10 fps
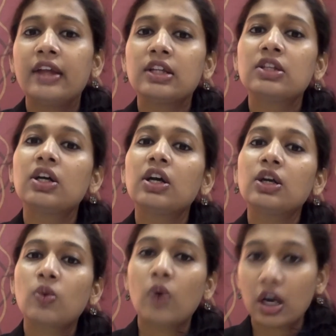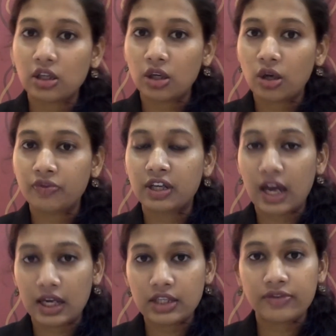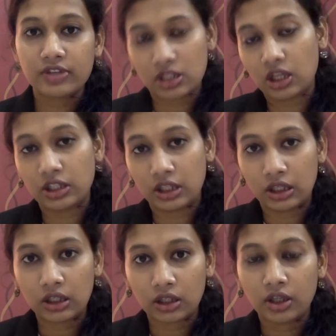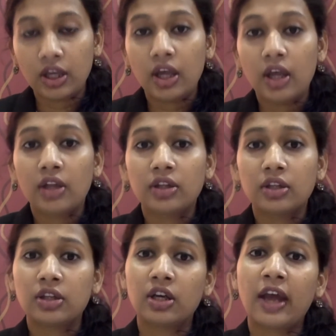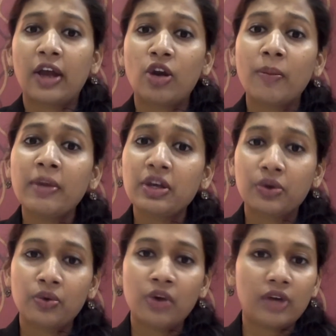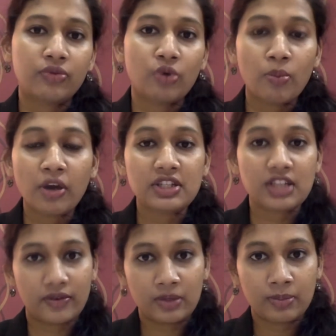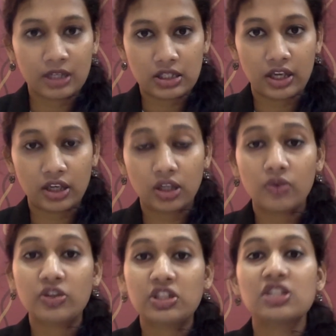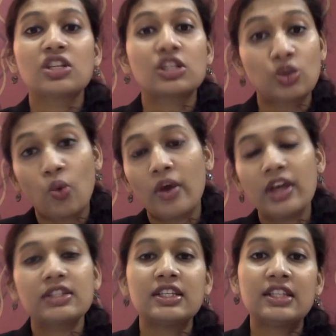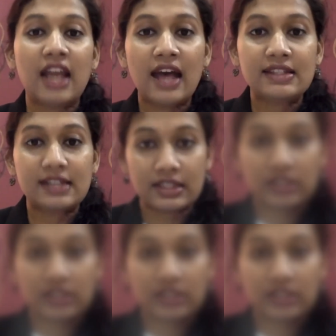the third quarter of the current fiscal year, the economy grew at 4.7%, which is the slowest in last 6